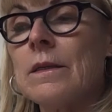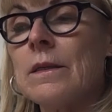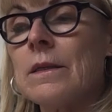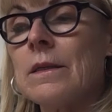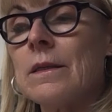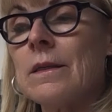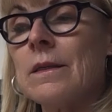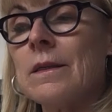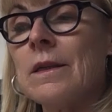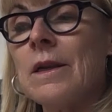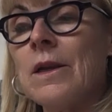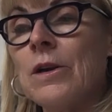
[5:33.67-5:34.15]

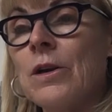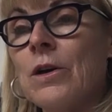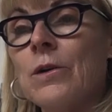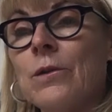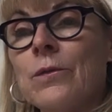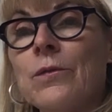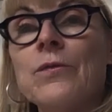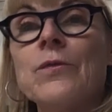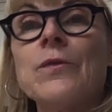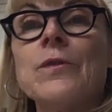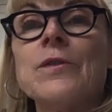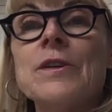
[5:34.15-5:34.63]
you
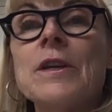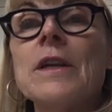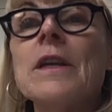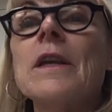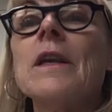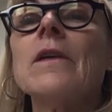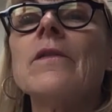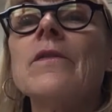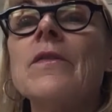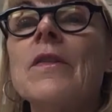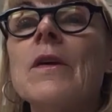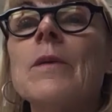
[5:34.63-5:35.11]
know, to
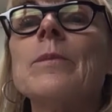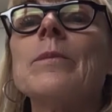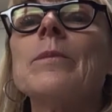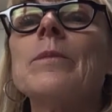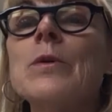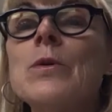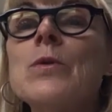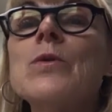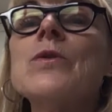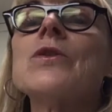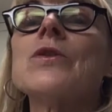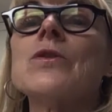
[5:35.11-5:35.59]
give them
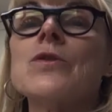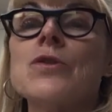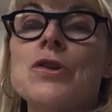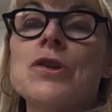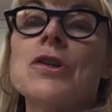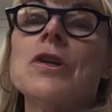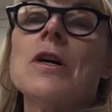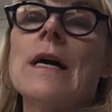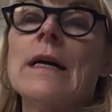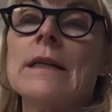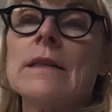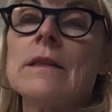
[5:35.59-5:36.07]
booster
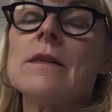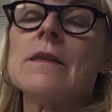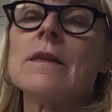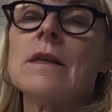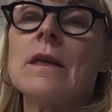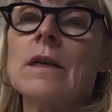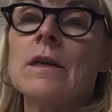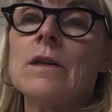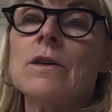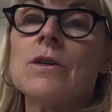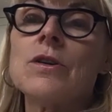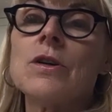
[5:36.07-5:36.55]
shots
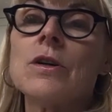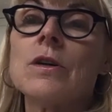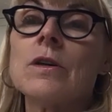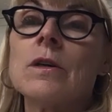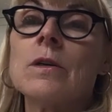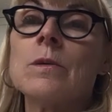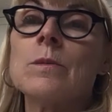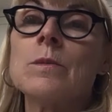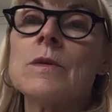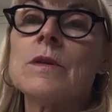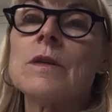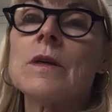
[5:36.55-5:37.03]
in
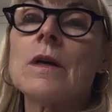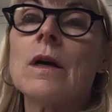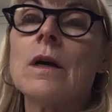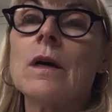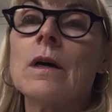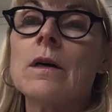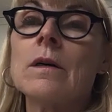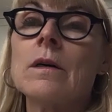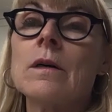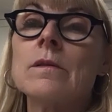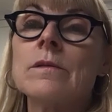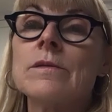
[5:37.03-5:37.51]
terms
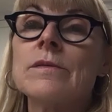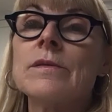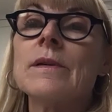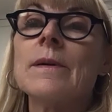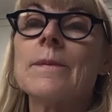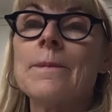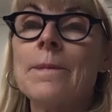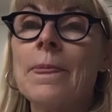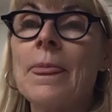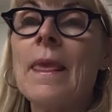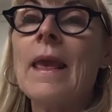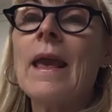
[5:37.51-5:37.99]
of
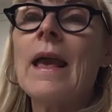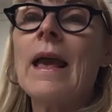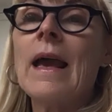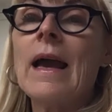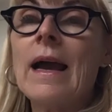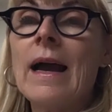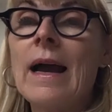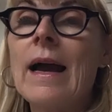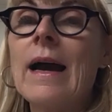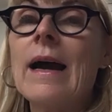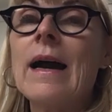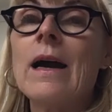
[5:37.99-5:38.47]

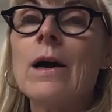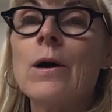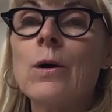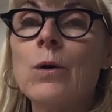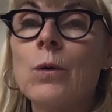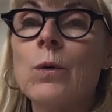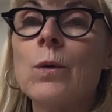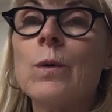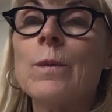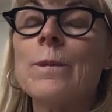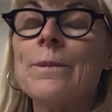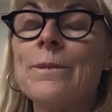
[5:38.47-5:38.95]

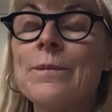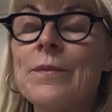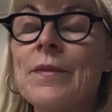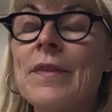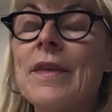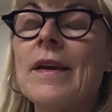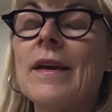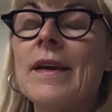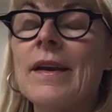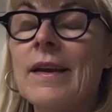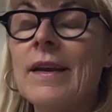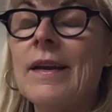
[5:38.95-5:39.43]
how
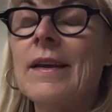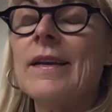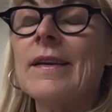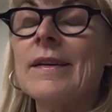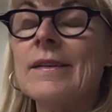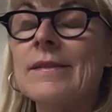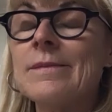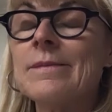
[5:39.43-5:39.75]
they